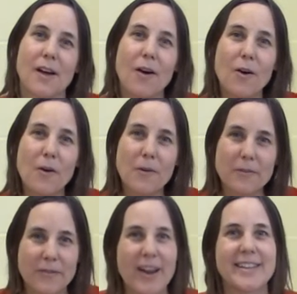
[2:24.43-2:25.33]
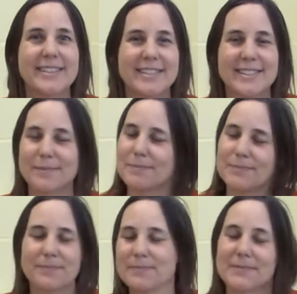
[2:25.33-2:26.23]
Oh, friends,
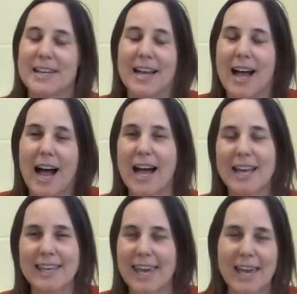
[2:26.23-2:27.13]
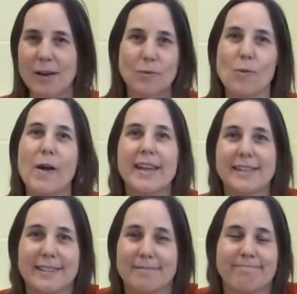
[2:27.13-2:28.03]
I can't
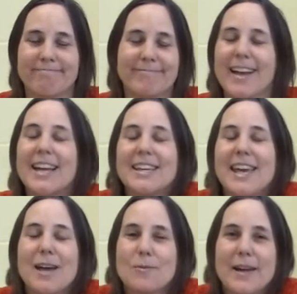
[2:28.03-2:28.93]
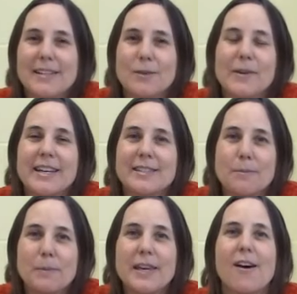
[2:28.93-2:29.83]
wait. I can't wait till we get
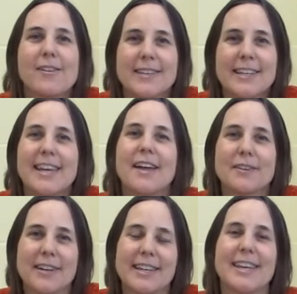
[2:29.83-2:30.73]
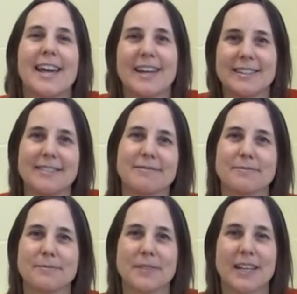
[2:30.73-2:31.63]
to be all together again.
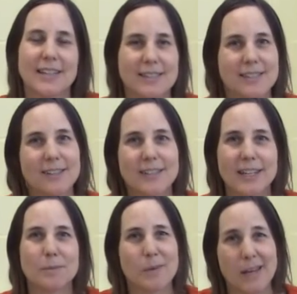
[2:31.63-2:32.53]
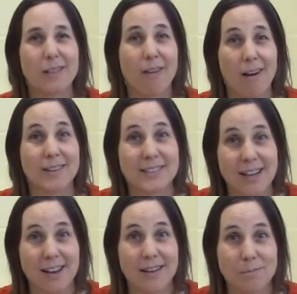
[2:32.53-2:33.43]
It's still going to be a long
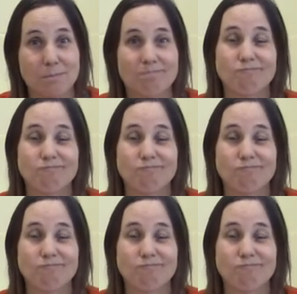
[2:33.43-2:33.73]
time.